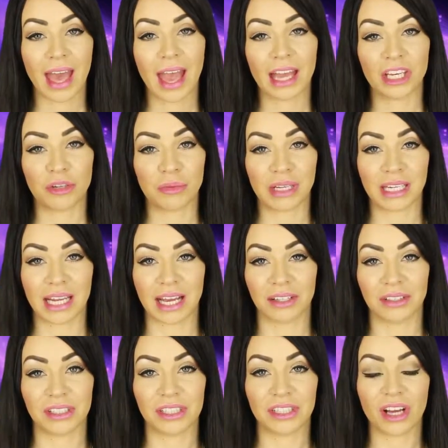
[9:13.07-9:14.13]
and you may now
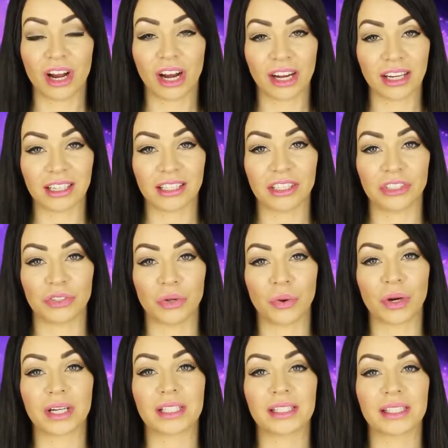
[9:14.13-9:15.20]
start
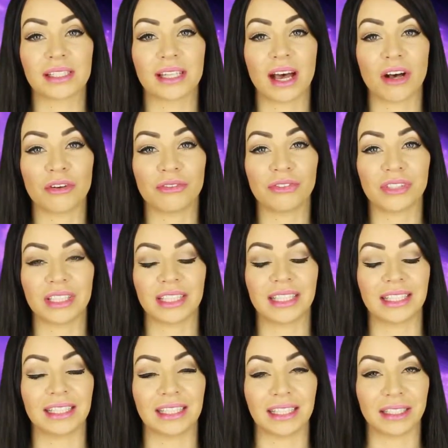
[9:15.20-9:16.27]
your
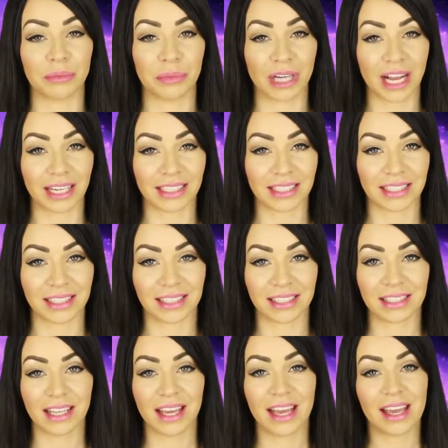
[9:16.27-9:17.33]
self-healing
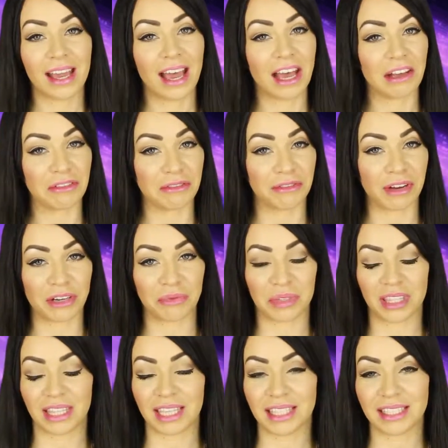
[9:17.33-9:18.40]
practice. Have fun
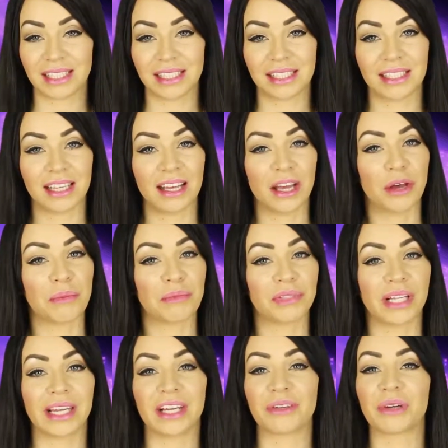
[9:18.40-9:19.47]
with this,
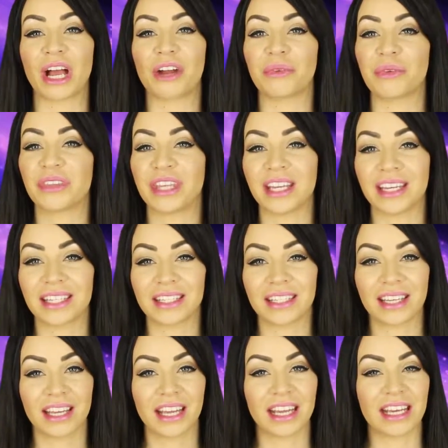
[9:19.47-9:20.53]
play around with it,
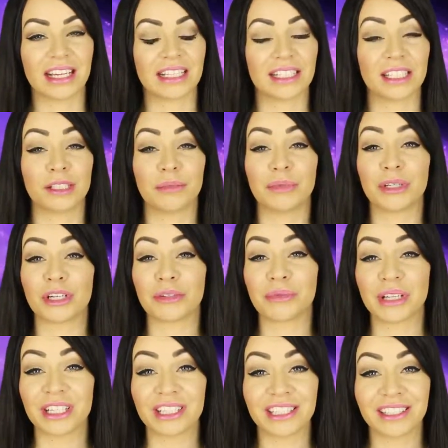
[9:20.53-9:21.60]

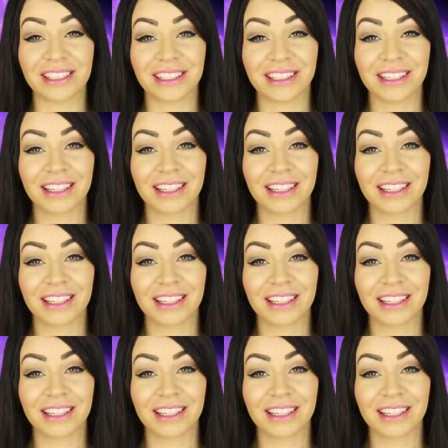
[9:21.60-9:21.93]
experiment.